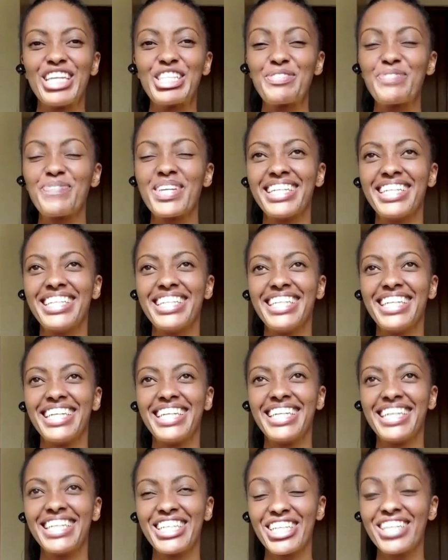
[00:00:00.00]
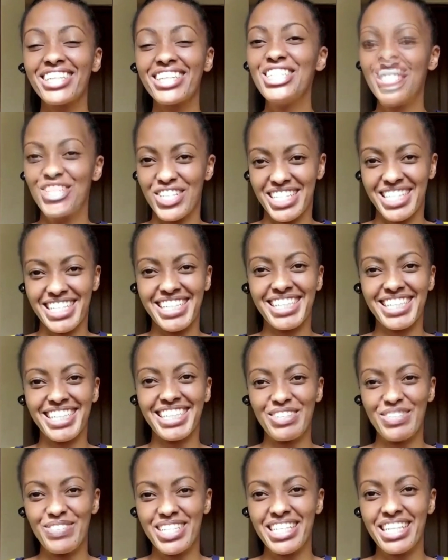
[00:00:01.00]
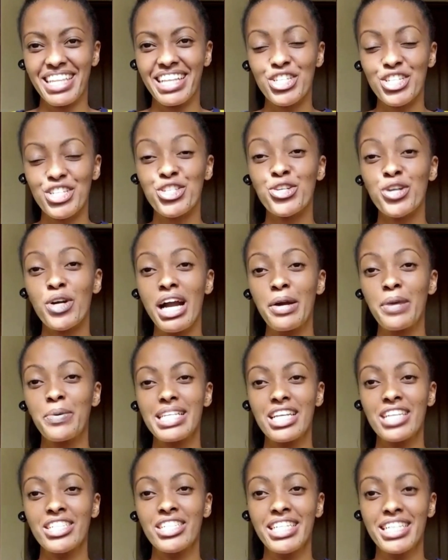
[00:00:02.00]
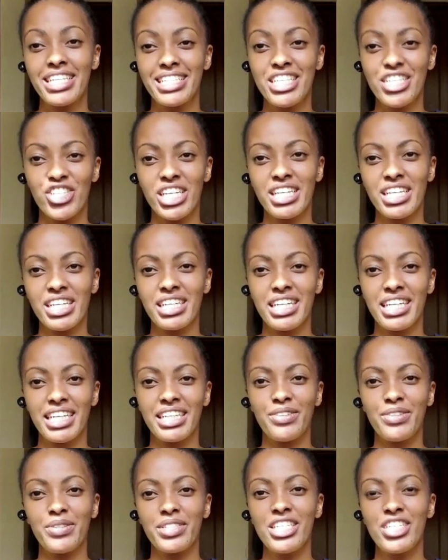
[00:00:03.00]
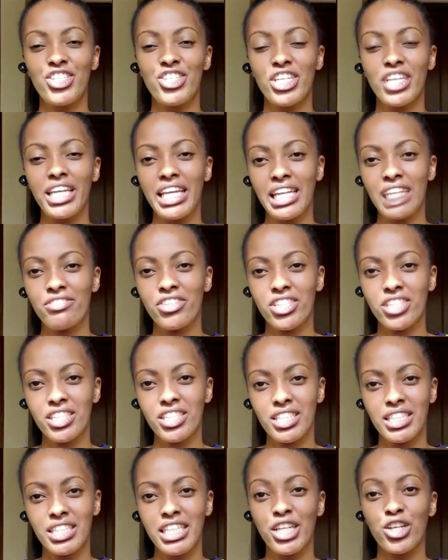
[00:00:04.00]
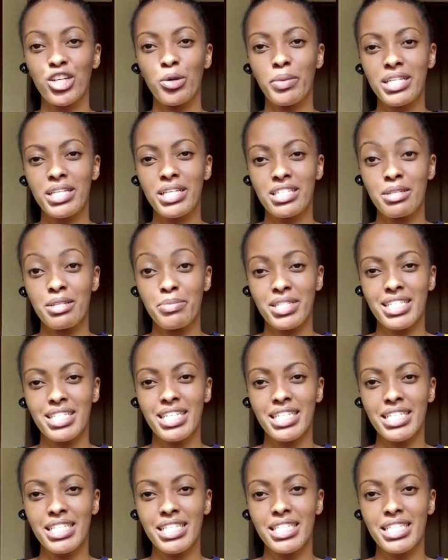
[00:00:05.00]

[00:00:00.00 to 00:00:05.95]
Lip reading: It's been interesting. Let me see that. So I was actually a teacher. I was teaching A-level economics and business